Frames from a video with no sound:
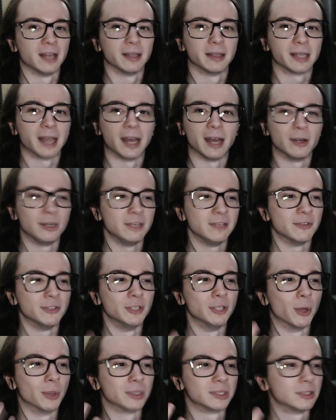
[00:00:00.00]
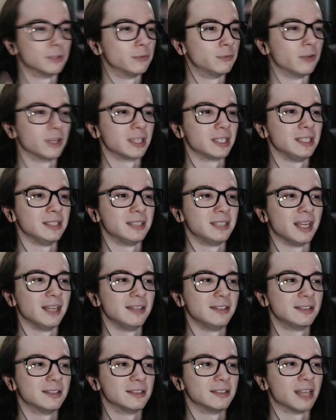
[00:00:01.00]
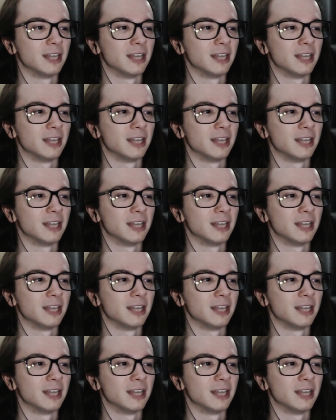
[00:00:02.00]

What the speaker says: Like, I don't even know what the fucking taste is.